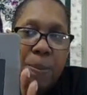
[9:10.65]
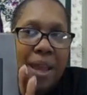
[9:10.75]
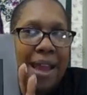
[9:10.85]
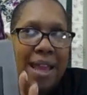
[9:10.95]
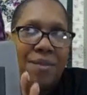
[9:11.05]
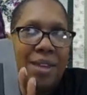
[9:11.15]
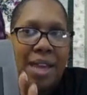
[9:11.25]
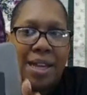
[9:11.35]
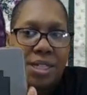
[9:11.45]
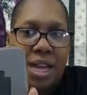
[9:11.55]
I have
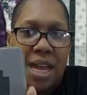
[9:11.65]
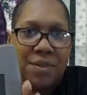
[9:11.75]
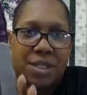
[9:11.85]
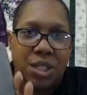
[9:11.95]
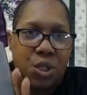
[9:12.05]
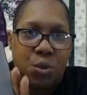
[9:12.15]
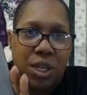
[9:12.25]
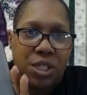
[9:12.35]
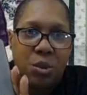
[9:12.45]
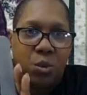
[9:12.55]
yet to have a
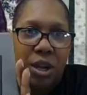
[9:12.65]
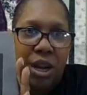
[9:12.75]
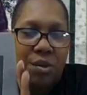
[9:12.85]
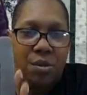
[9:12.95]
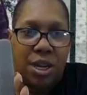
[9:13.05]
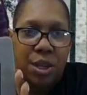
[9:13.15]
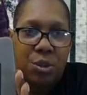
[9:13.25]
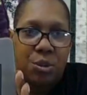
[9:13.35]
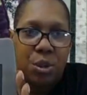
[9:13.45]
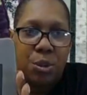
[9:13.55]
situation where I run it
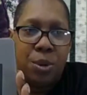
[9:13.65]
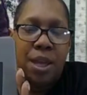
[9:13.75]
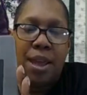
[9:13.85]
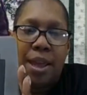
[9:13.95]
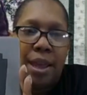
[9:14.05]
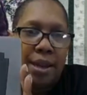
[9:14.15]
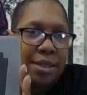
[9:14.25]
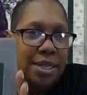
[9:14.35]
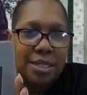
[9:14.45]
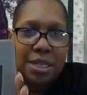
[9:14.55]
through and it
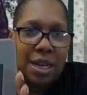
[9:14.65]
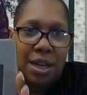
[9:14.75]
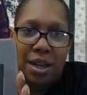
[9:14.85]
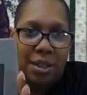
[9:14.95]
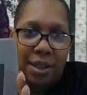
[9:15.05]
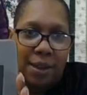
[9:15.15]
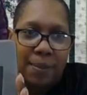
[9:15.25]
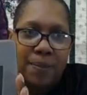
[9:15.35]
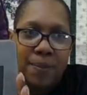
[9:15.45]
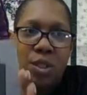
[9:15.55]
doesn't cut clean.
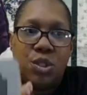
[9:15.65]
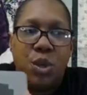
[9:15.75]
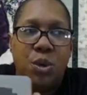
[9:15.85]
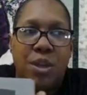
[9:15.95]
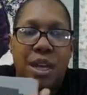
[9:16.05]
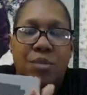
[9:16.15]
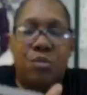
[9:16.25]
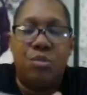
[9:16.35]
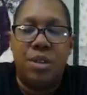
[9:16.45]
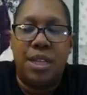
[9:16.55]
So you get
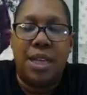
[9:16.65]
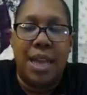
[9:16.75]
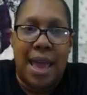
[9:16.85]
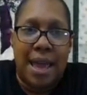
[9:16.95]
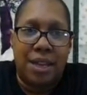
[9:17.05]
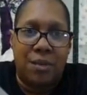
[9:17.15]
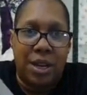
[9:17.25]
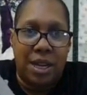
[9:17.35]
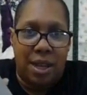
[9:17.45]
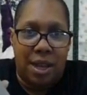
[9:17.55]
really
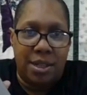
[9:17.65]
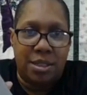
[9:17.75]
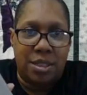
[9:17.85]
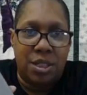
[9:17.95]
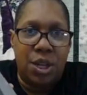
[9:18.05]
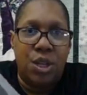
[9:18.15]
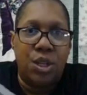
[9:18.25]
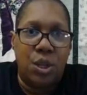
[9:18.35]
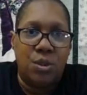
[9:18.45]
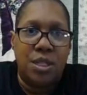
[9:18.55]
accurate cuts
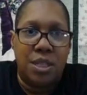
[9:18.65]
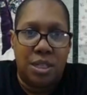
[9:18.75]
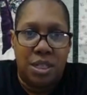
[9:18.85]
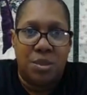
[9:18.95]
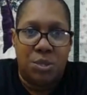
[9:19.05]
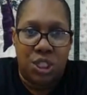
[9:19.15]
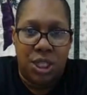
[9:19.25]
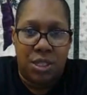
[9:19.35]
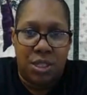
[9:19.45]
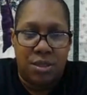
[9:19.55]
using these
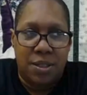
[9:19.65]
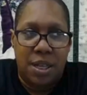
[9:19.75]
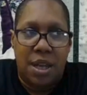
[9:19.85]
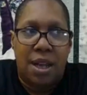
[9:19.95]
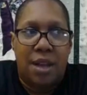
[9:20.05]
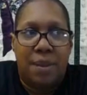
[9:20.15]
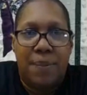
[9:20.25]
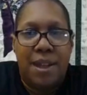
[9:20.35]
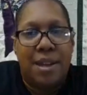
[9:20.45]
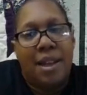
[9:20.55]
machines.
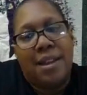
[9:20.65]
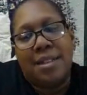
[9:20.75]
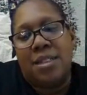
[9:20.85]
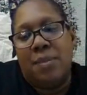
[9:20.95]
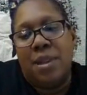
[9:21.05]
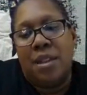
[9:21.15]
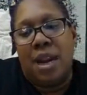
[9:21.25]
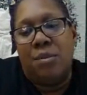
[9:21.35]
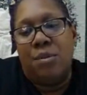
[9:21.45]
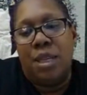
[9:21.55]
And that's something that I
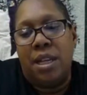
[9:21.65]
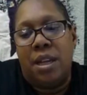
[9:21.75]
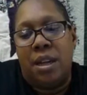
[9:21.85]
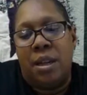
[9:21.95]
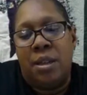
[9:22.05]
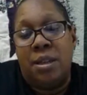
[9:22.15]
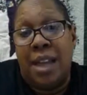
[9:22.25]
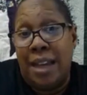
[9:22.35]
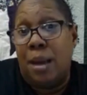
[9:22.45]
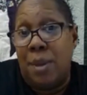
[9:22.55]
really
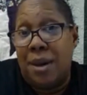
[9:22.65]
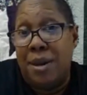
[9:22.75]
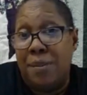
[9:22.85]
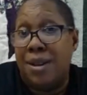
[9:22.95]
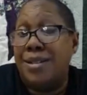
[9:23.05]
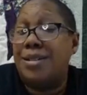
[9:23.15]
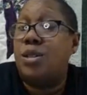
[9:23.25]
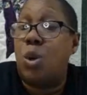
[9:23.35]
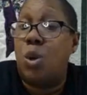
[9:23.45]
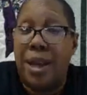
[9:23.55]
like about it because it's
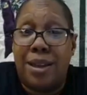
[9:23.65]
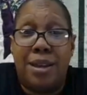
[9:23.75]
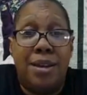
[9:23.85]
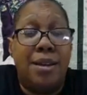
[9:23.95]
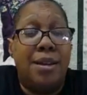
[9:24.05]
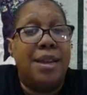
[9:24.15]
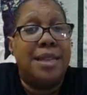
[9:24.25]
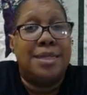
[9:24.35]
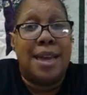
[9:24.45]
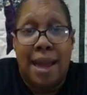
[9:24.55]
quick,
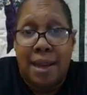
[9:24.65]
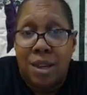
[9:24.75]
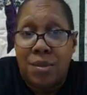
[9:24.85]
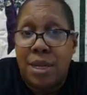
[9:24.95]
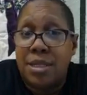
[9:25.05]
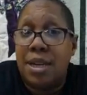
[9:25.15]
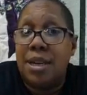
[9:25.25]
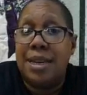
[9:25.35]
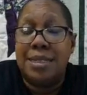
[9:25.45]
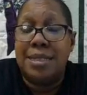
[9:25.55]
it's accurate,
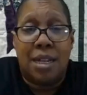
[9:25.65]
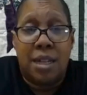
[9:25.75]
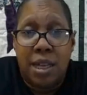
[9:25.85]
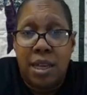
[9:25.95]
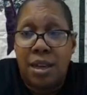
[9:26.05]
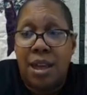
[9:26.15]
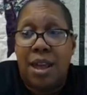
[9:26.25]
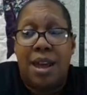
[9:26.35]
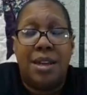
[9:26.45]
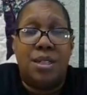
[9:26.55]
it's clean.
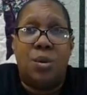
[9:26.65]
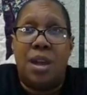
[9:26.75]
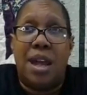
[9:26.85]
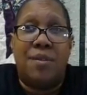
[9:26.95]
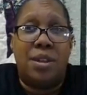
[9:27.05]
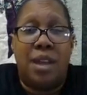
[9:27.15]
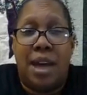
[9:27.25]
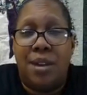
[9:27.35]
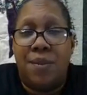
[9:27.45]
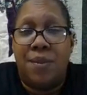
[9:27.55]
I don't have a
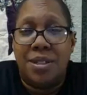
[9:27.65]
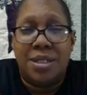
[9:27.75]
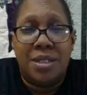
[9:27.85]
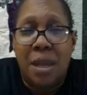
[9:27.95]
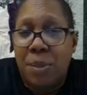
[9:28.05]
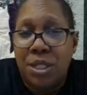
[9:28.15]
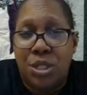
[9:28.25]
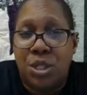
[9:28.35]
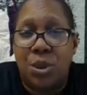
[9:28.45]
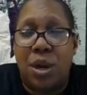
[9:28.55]
lot of snipping to
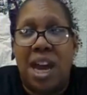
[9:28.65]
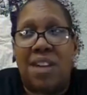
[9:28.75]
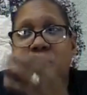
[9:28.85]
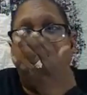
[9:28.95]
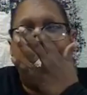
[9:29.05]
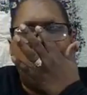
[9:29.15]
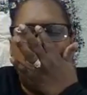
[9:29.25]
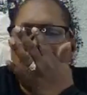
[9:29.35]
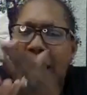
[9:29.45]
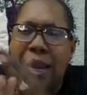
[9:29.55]
do afterwards. You
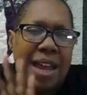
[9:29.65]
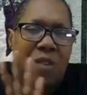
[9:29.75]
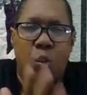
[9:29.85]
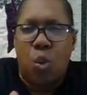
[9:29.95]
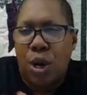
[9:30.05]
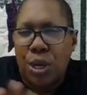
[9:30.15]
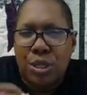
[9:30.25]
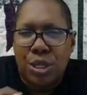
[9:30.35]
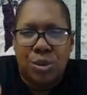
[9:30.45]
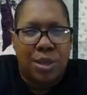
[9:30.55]
might have one or
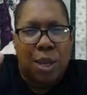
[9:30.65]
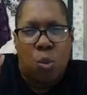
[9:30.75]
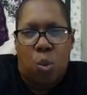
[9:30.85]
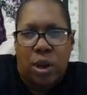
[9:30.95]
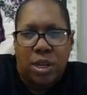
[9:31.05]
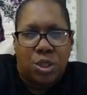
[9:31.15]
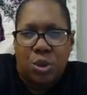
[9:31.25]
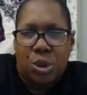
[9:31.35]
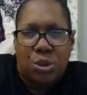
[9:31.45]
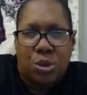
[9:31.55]
two, like 1 to
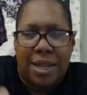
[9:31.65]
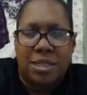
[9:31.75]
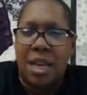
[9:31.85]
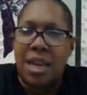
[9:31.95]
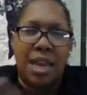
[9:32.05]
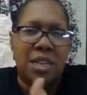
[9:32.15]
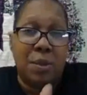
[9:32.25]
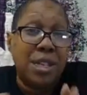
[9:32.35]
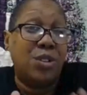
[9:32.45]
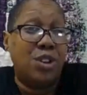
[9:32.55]
2 threads. It
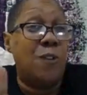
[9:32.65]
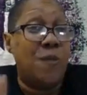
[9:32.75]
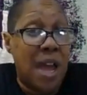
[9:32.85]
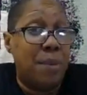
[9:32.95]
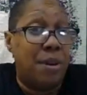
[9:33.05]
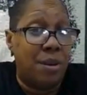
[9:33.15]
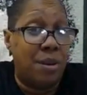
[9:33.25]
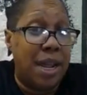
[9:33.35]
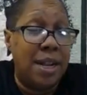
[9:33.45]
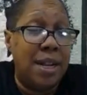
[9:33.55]
depends on your fabric,
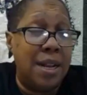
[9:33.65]
right?